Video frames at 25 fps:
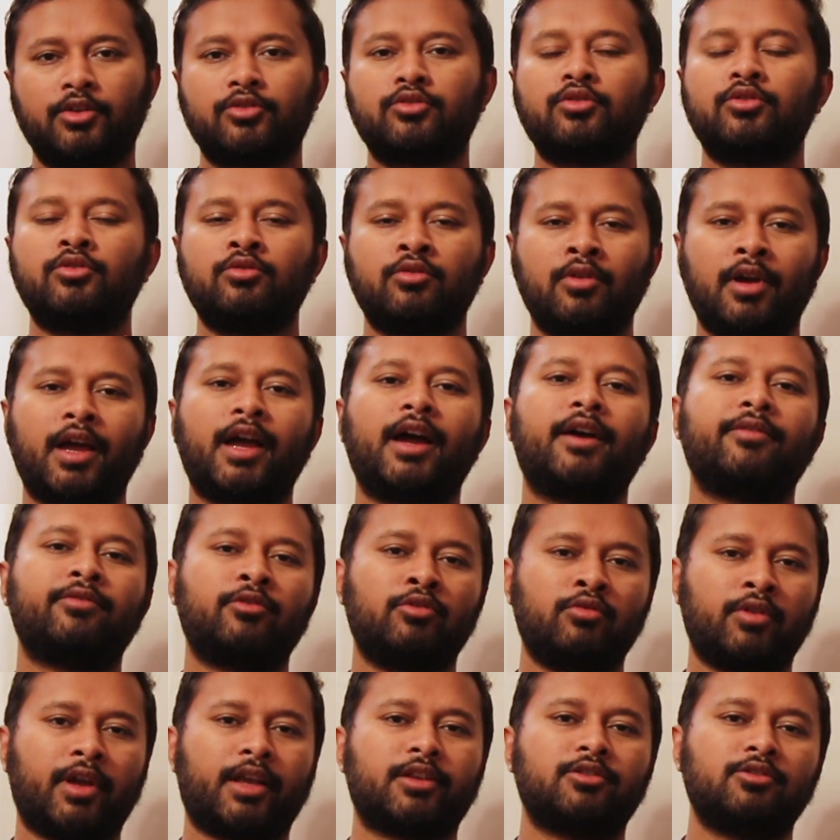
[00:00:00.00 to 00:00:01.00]
So you have
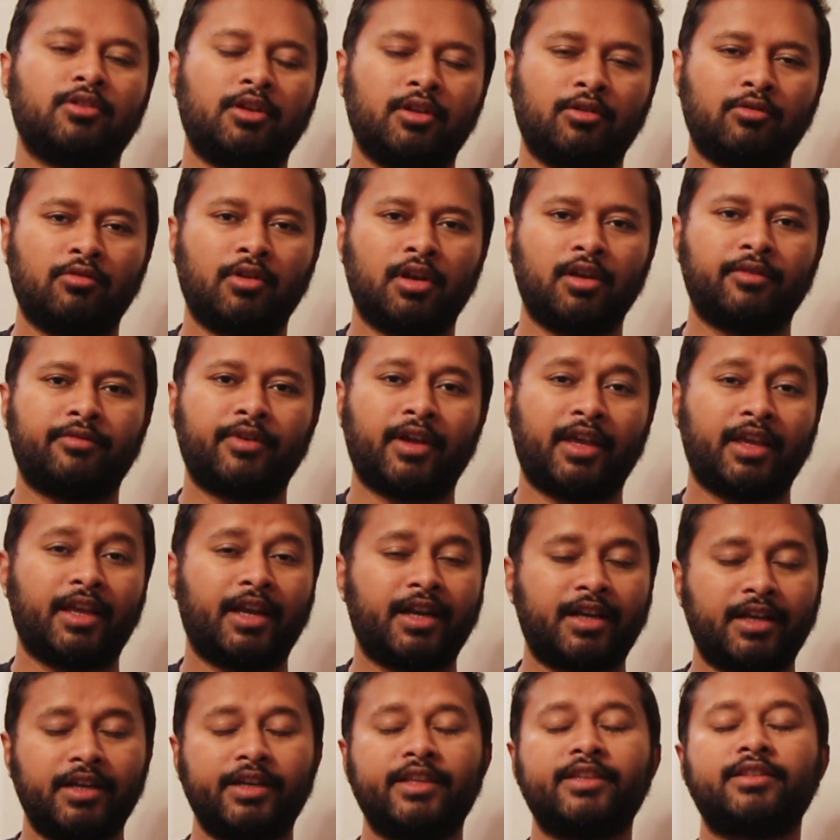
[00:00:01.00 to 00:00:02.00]
to actually qualify
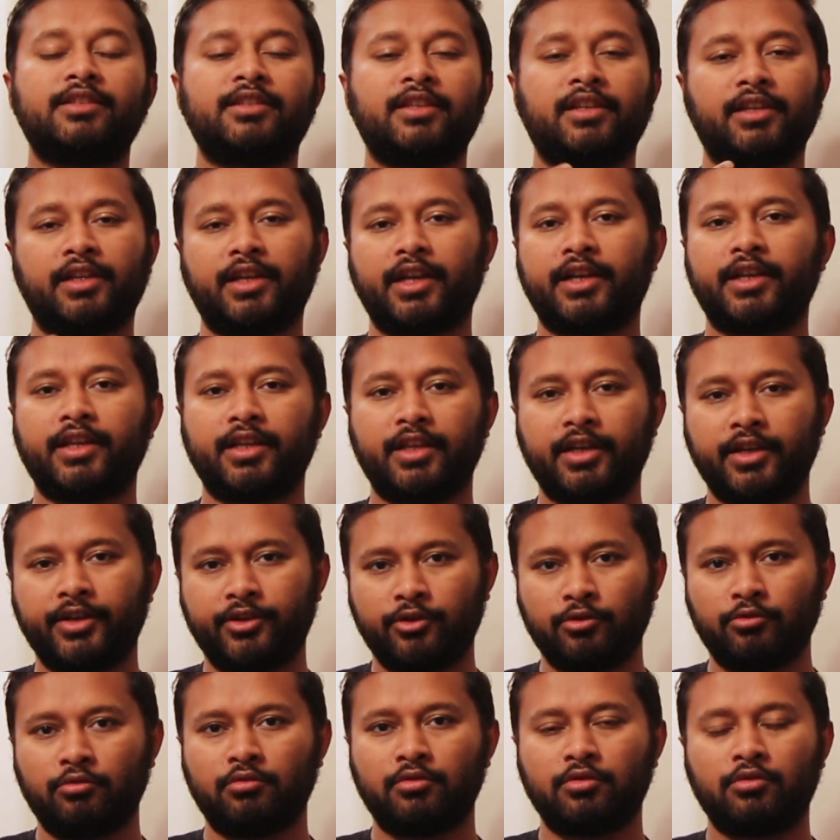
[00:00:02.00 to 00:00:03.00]
at least in category 2